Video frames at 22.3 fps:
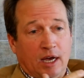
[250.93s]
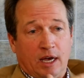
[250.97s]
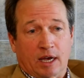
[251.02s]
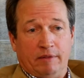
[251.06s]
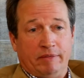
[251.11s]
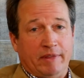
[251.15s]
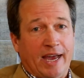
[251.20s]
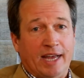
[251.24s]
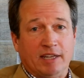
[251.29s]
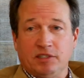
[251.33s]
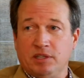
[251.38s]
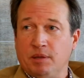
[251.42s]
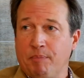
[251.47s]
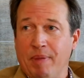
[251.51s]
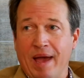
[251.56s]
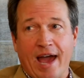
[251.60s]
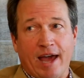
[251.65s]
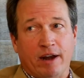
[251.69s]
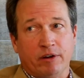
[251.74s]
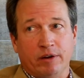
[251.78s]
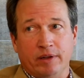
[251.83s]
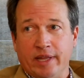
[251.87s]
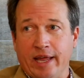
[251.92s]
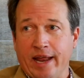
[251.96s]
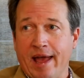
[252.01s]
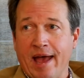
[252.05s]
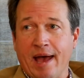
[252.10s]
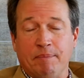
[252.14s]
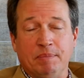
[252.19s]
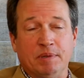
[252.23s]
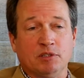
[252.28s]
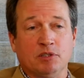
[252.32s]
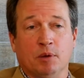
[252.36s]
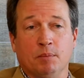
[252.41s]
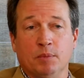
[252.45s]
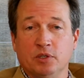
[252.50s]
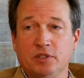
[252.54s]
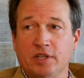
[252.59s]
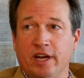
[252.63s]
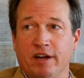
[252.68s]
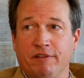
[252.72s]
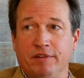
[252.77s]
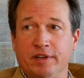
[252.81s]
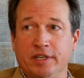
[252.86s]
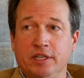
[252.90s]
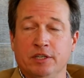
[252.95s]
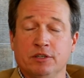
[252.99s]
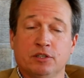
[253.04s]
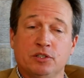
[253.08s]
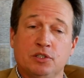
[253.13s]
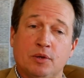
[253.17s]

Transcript: Uh, that's the pattern that happens almost every year.